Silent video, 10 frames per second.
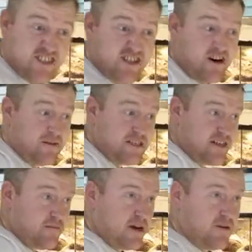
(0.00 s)
in the comments
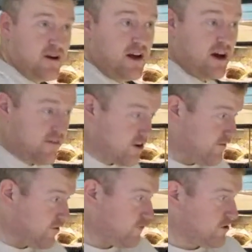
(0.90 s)
down below. I've got a
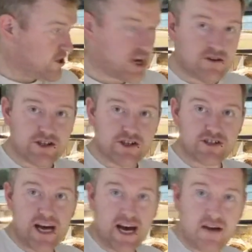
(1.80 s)
4-foot enclosure just
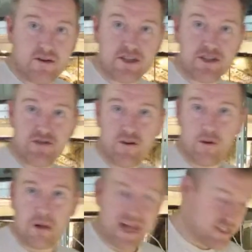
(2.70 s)
there, which is just full of
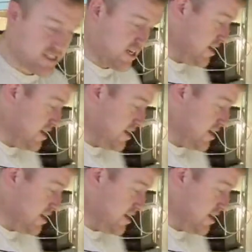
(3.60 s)
plants.